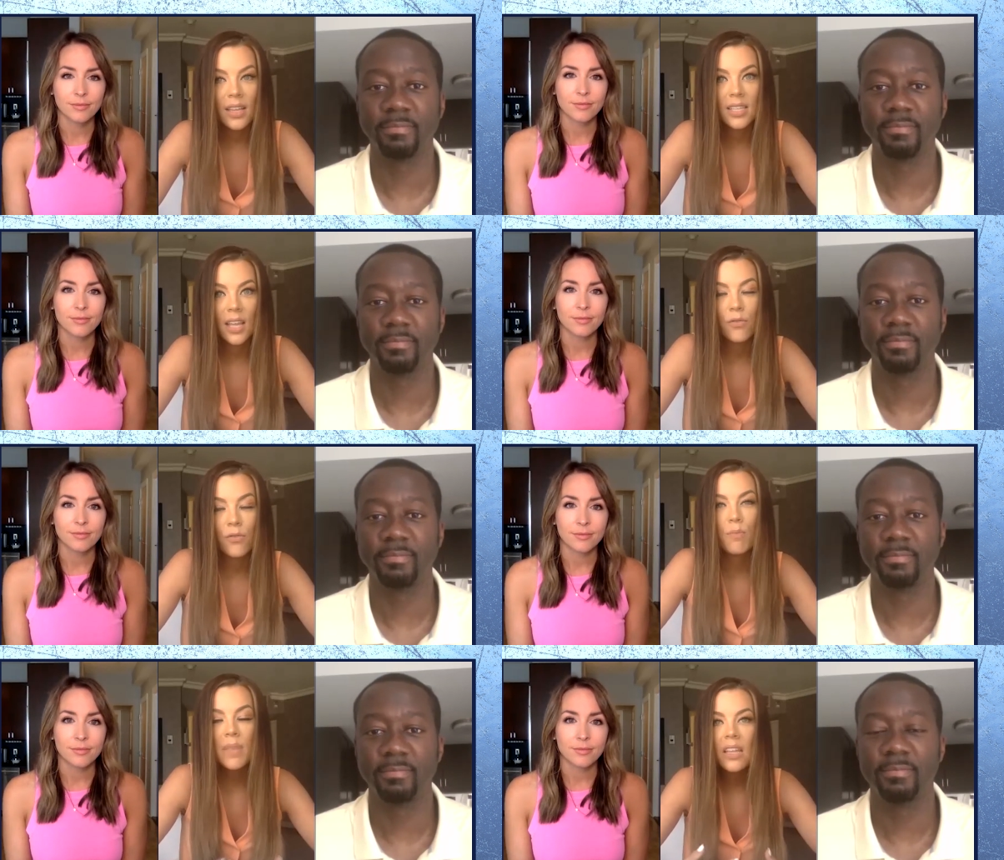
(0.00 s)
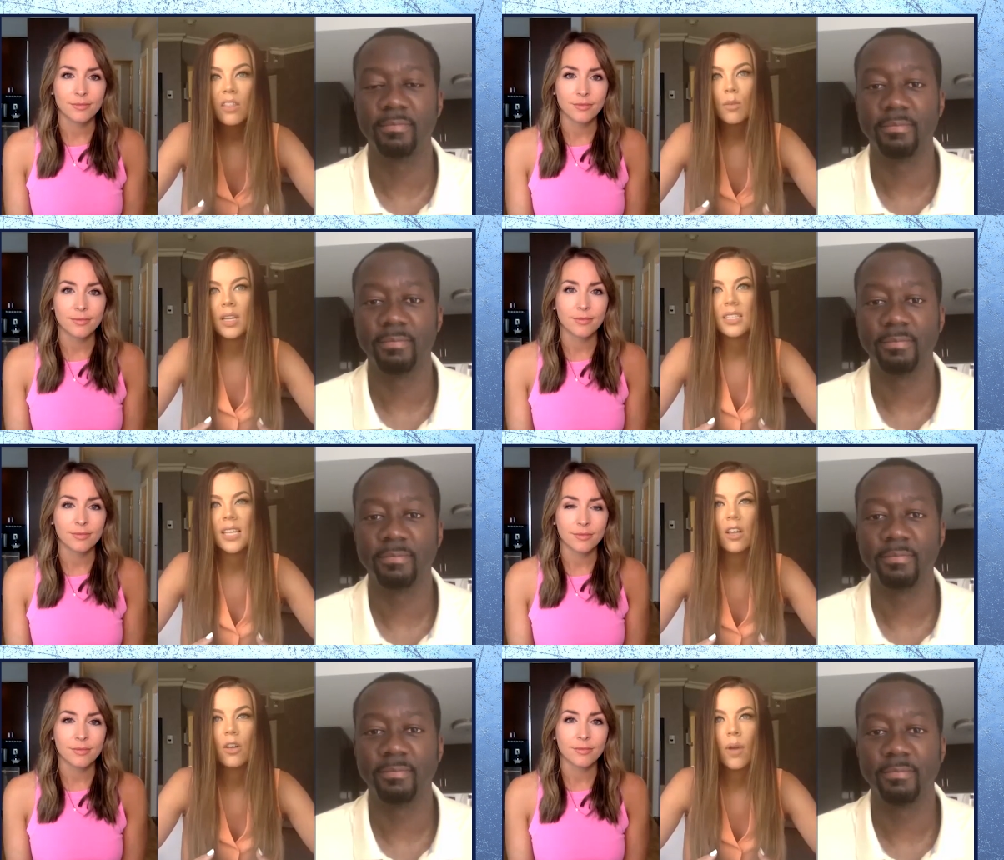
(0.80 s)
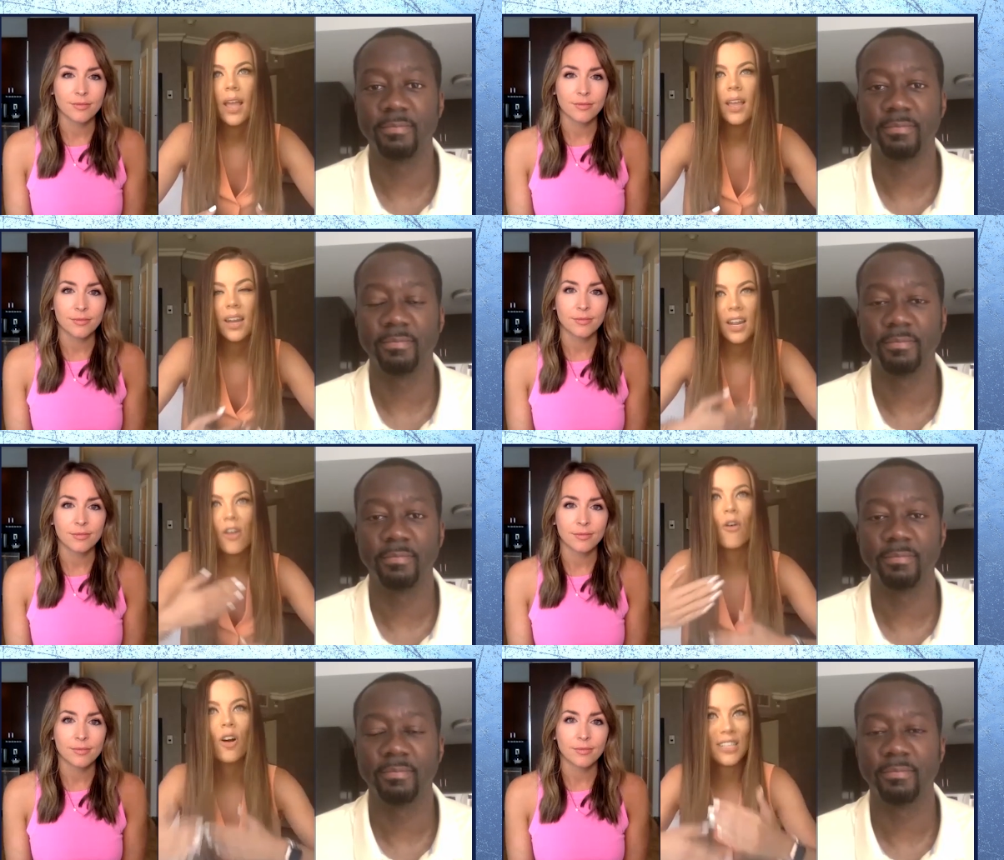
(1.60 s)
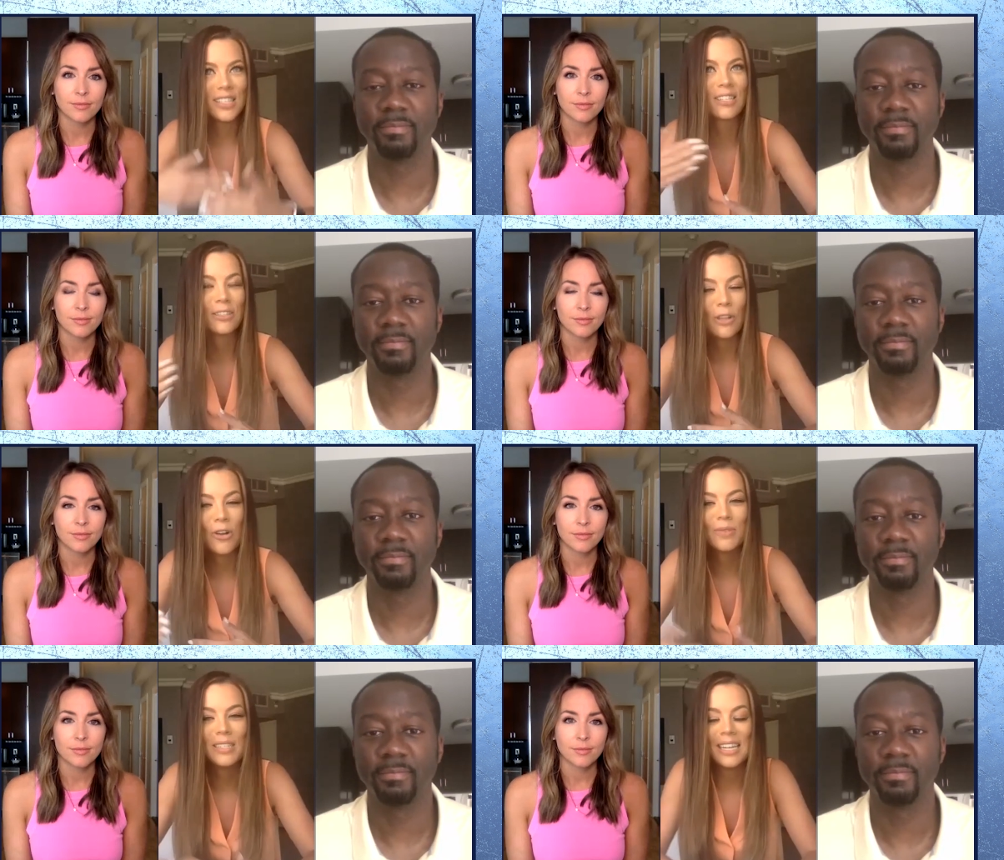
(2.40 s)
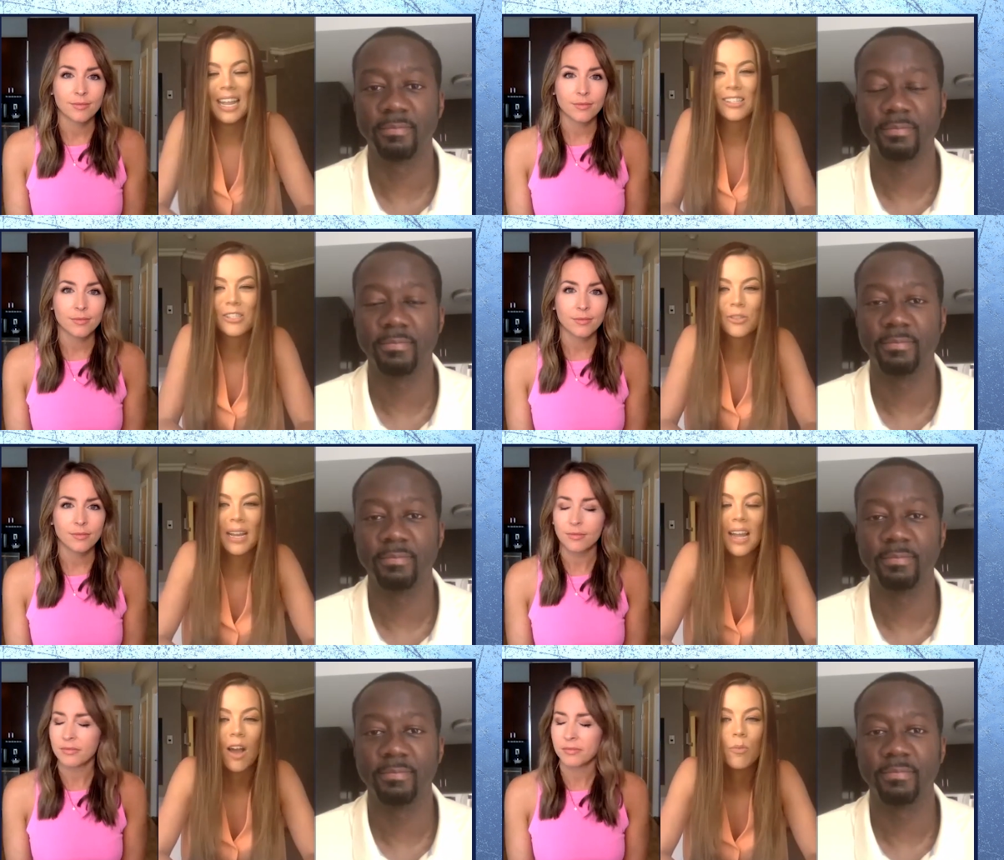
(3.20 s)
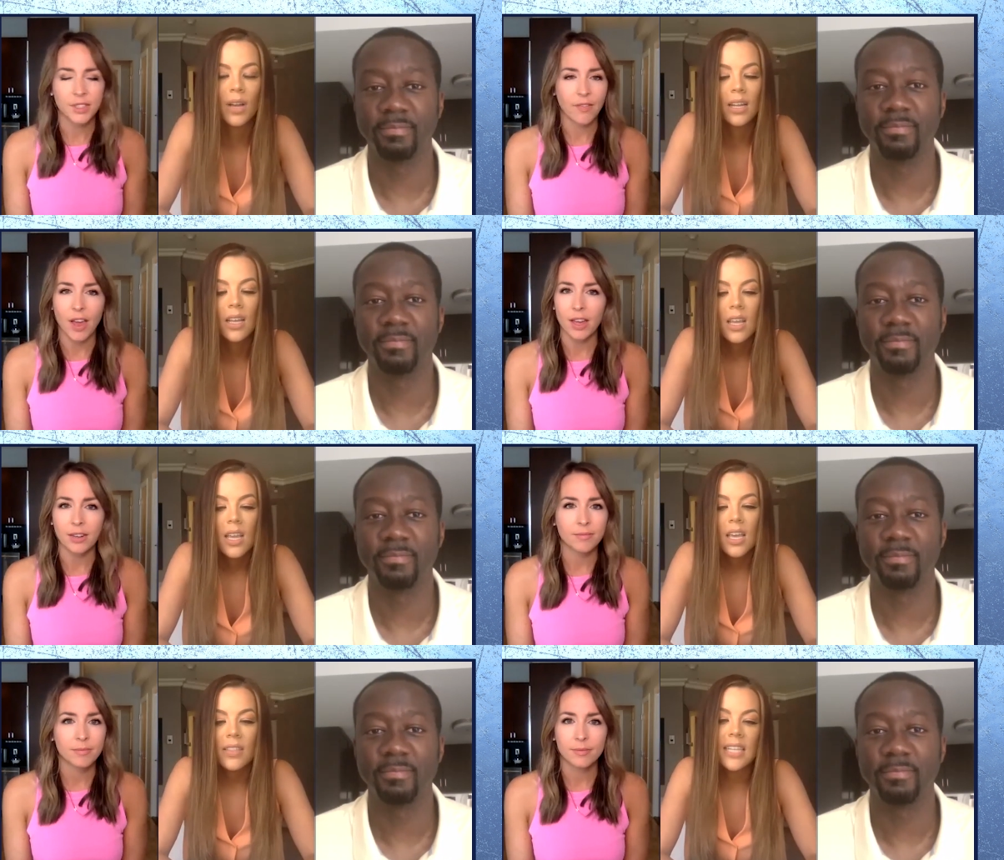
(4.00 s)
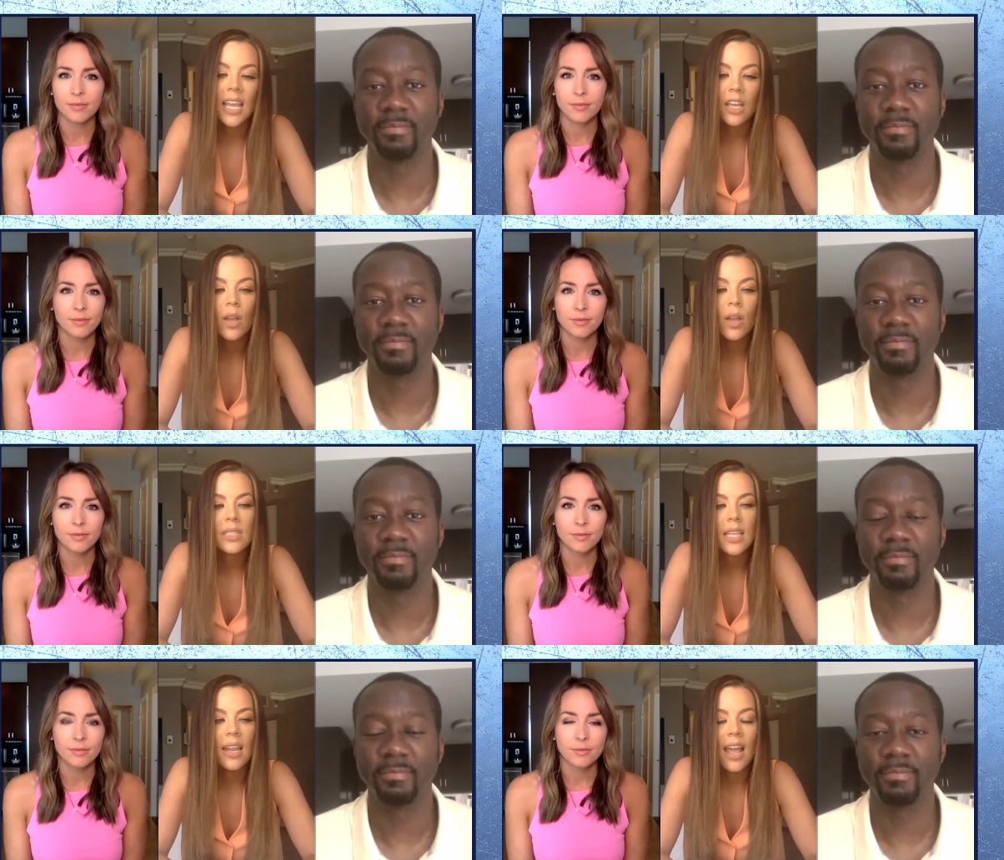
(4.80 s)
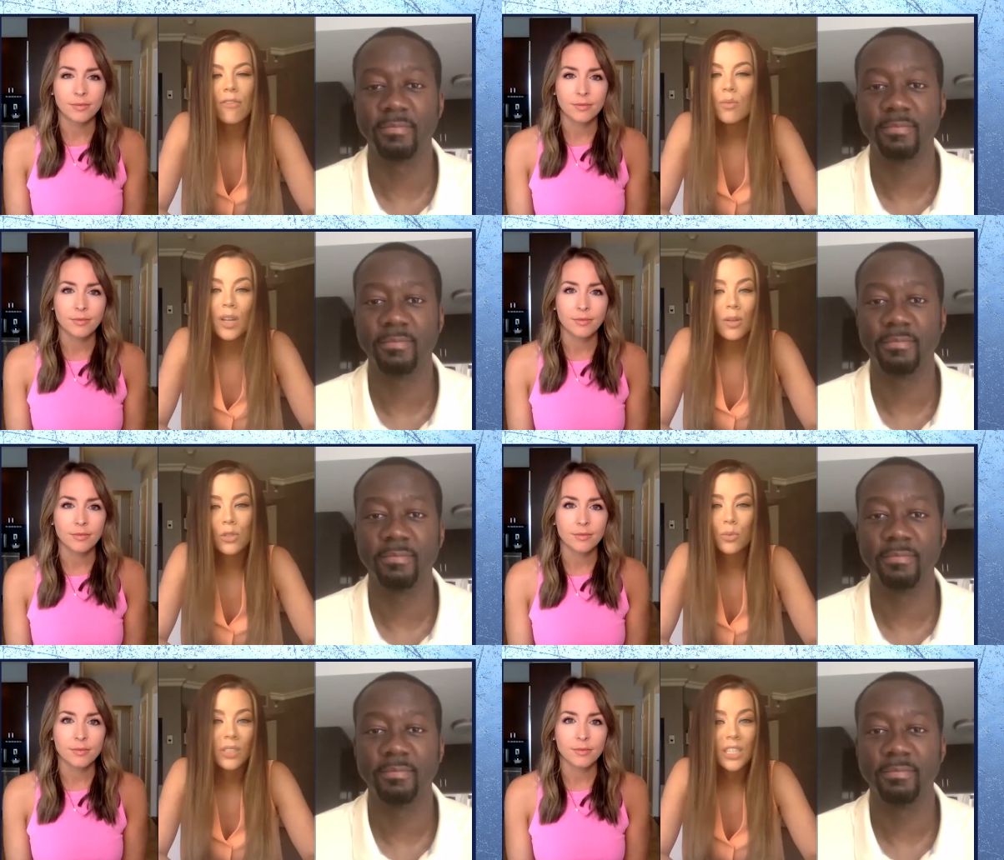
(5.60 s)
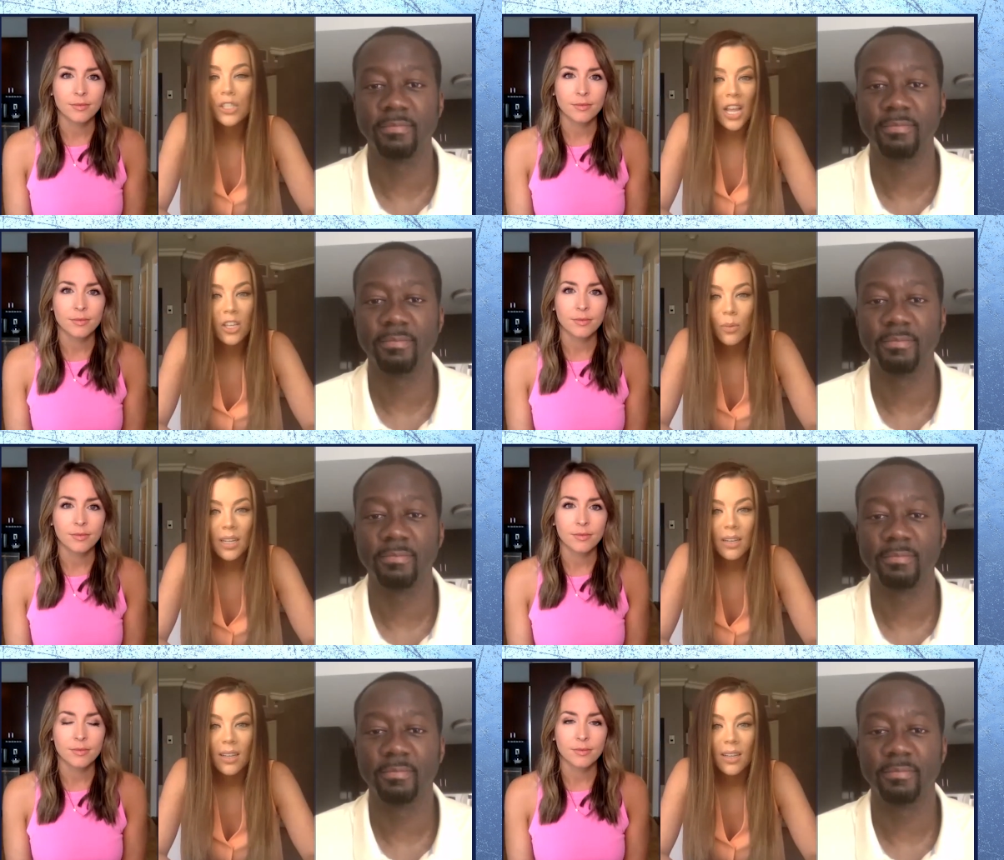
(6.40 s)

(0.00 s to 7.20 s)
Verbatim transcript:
Speaker 1: And for me, the big takeaway, and I know this is a long-winded answer right now, but the takeaway was that everybody was really genuine.